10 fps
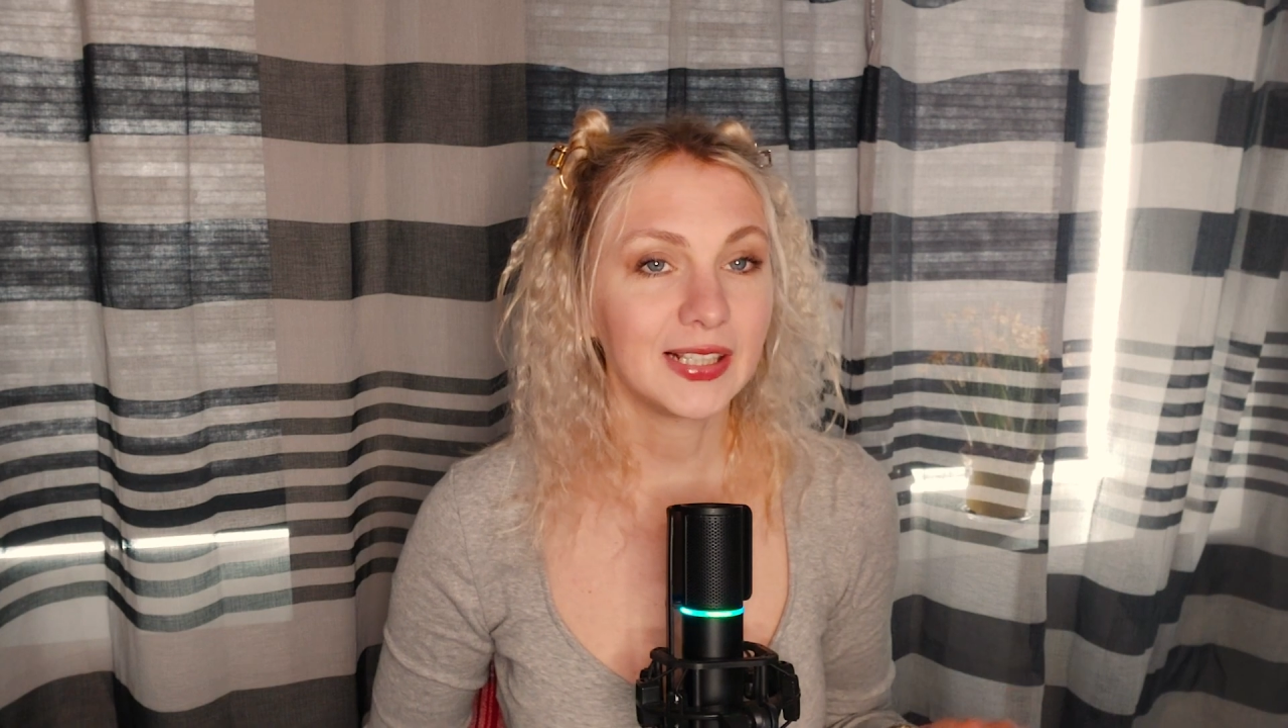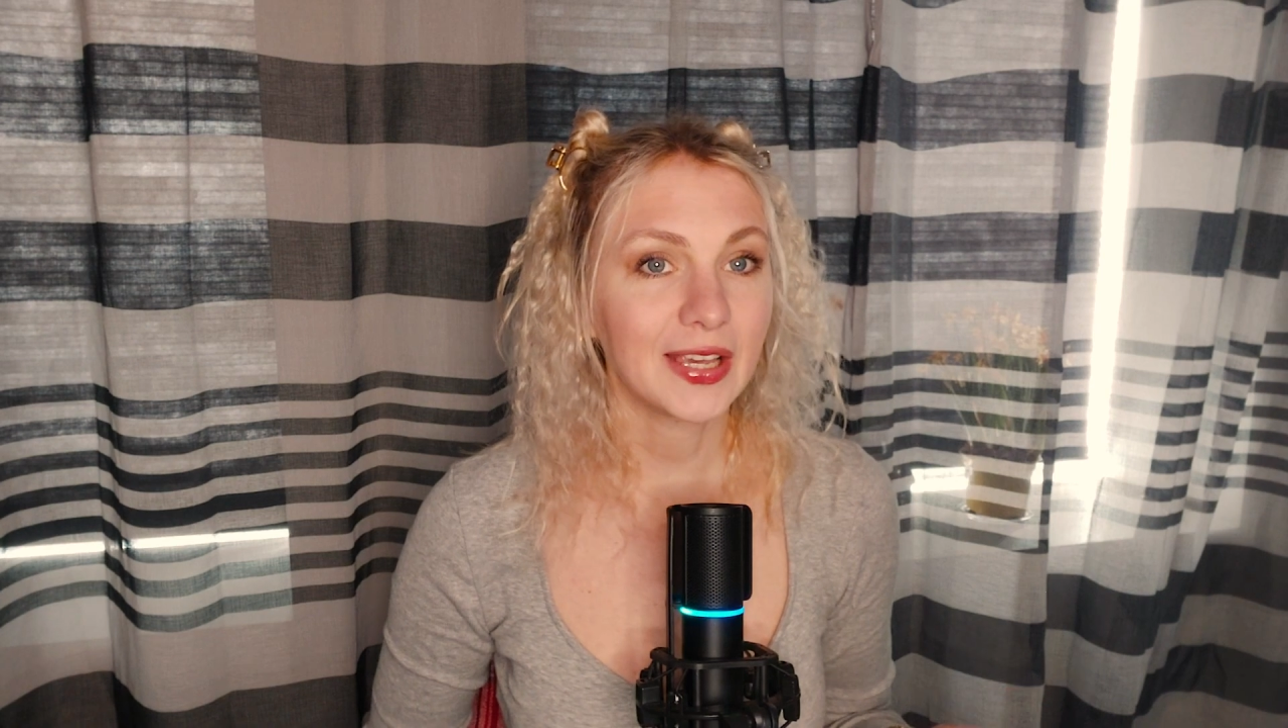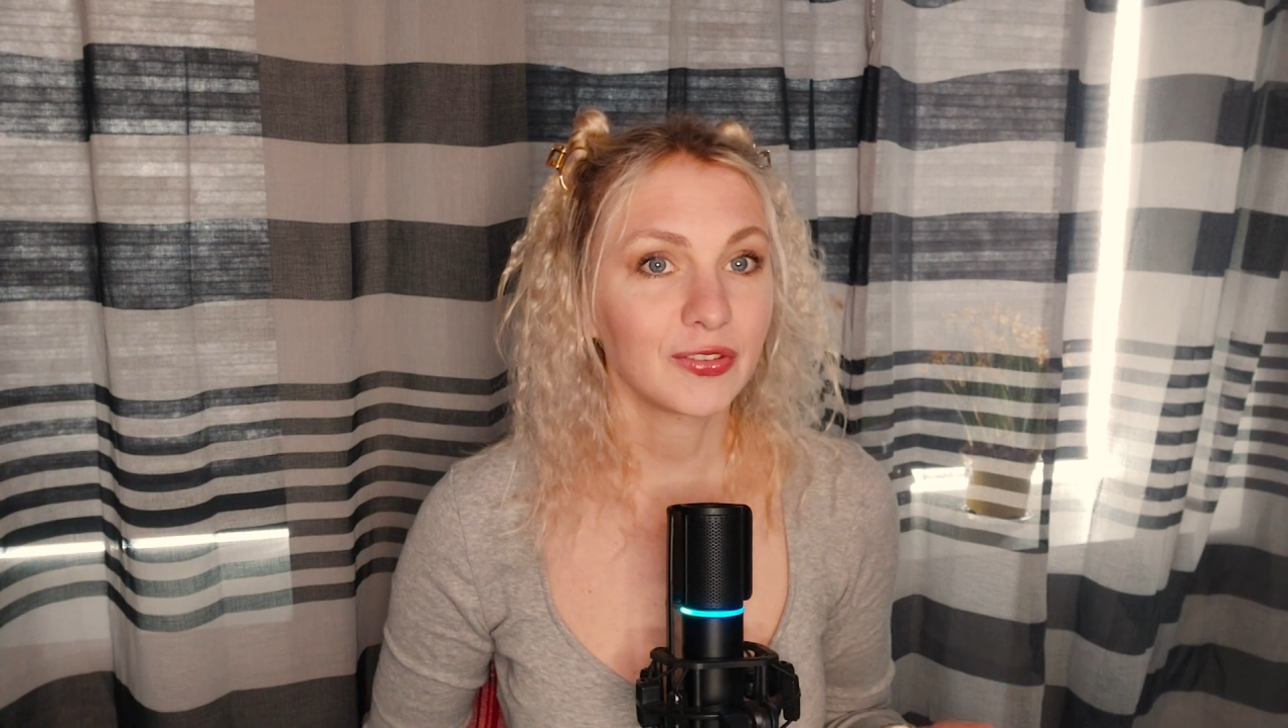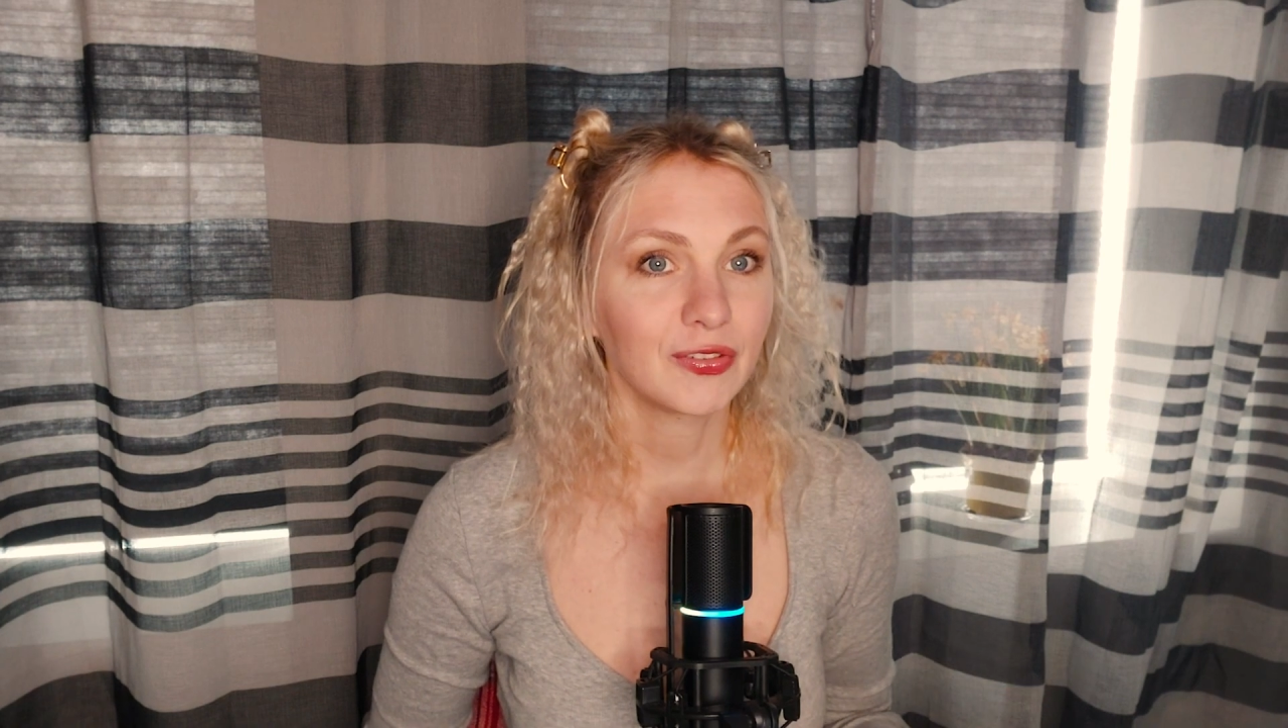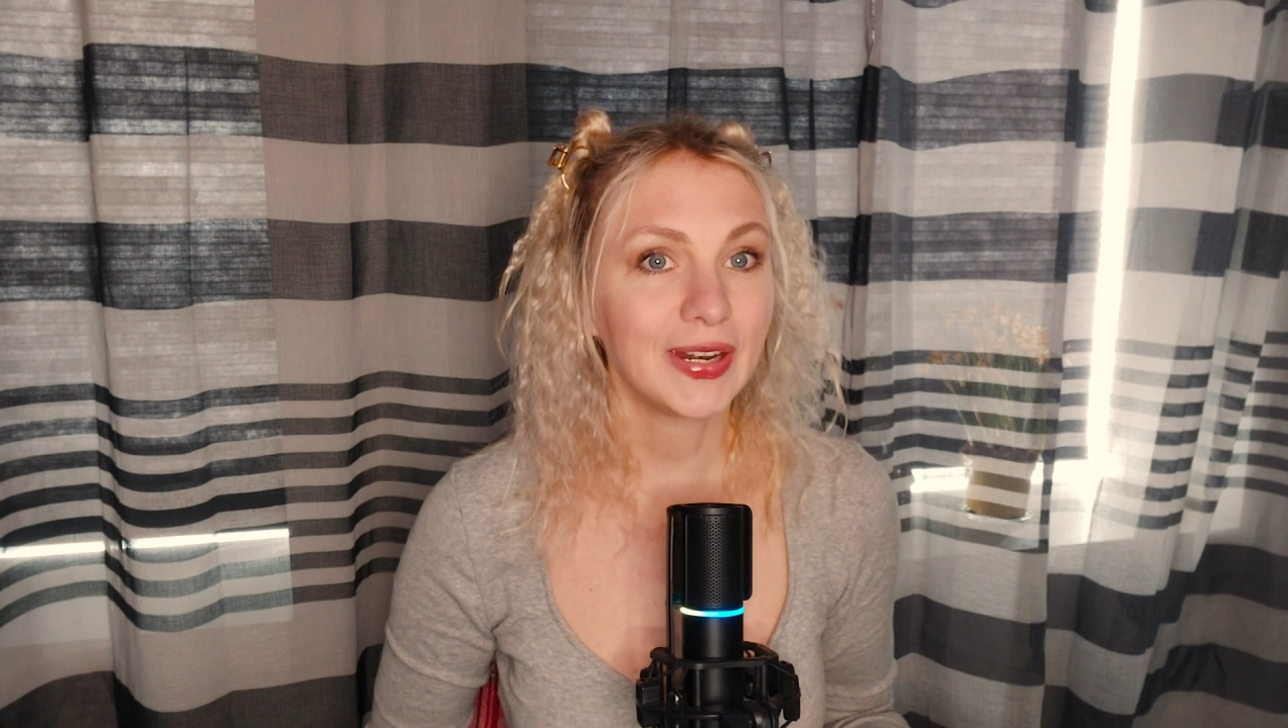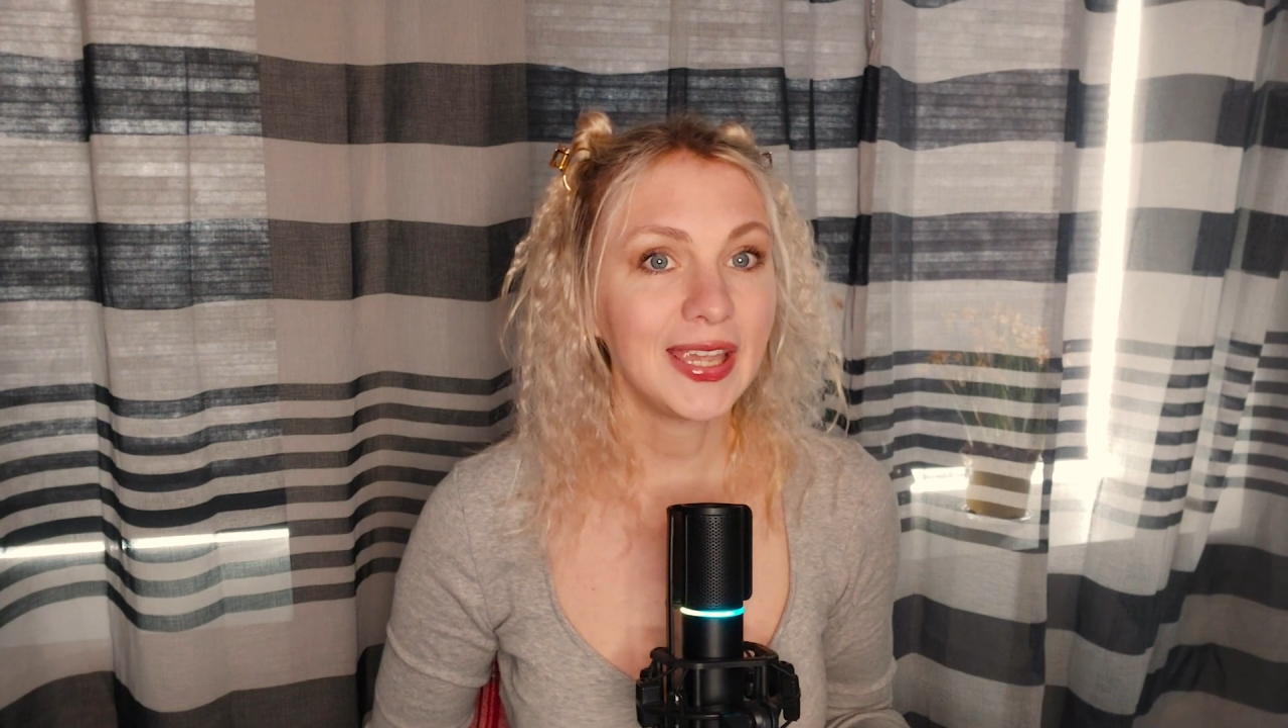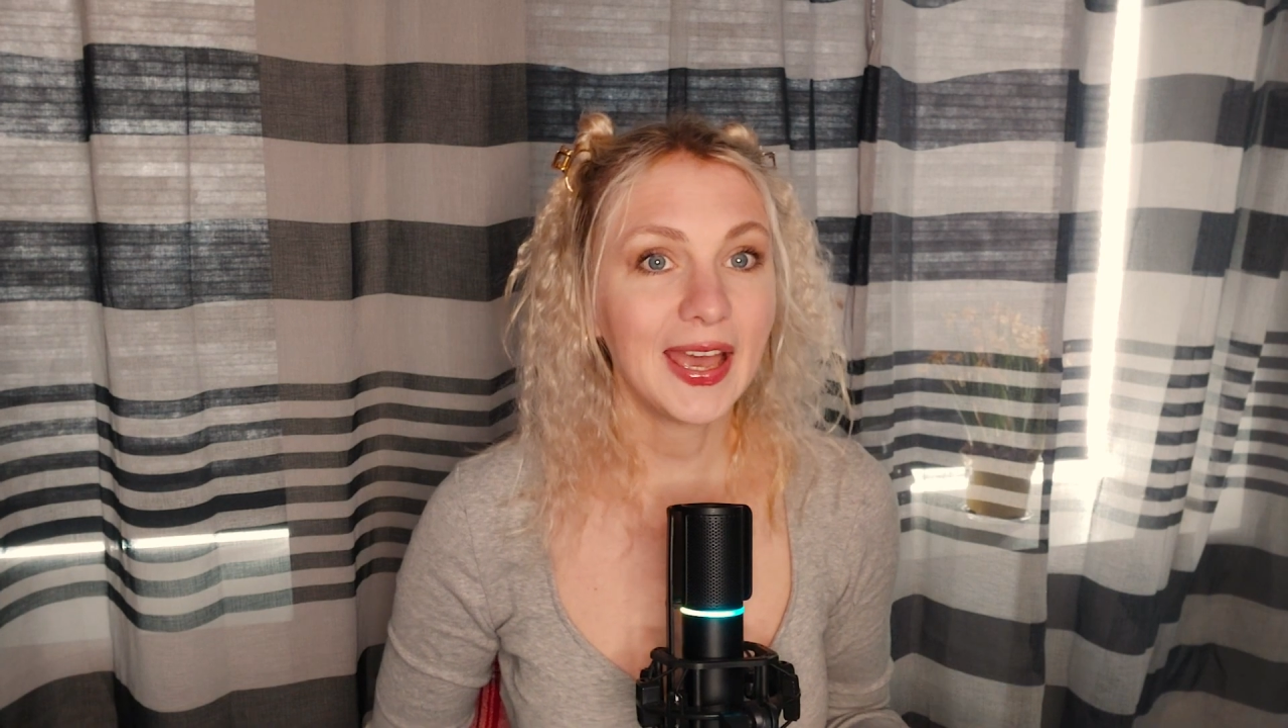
like 3